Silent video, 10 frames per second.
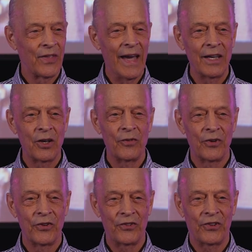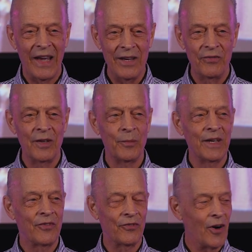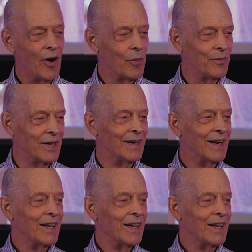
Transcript: thank you for saving me from